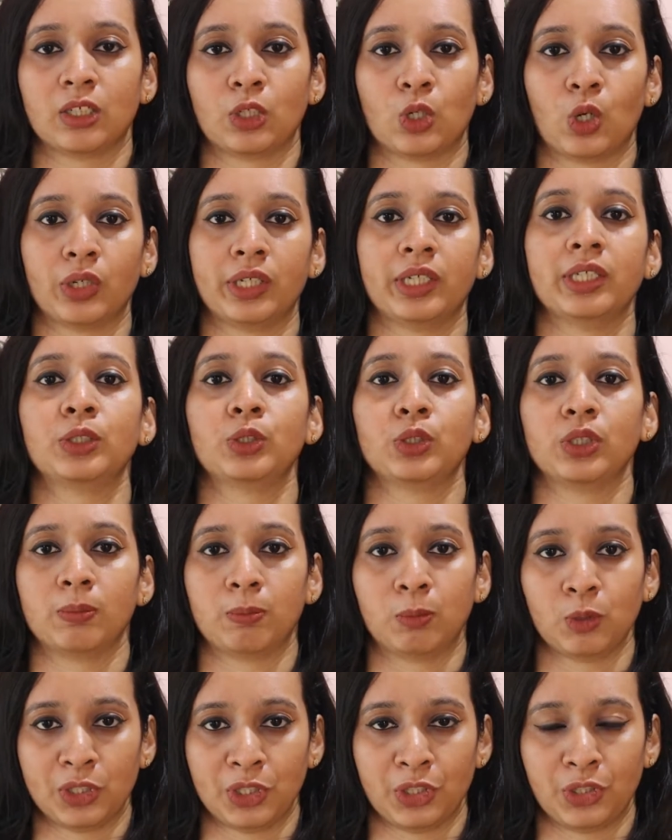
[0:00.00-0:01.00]
according to the
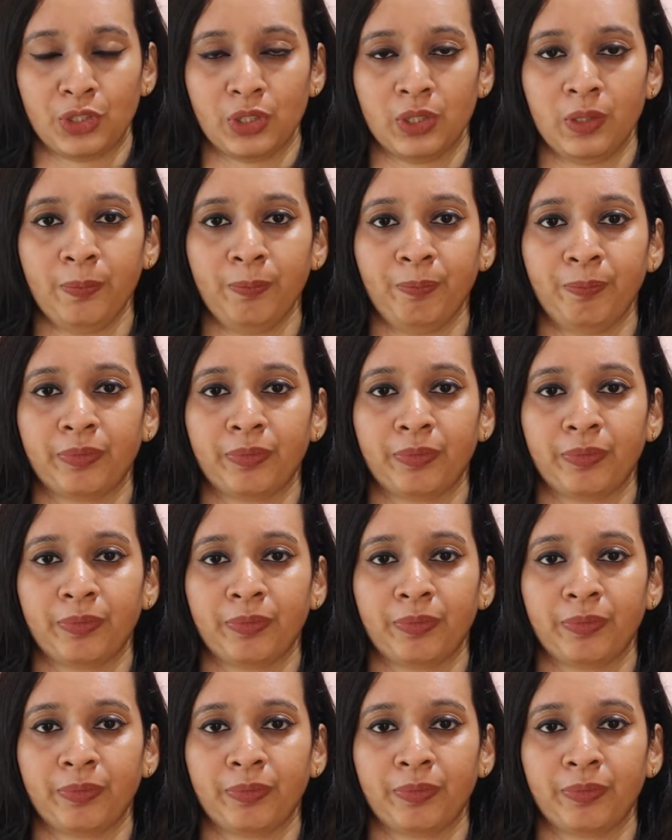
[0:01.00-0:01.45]
position.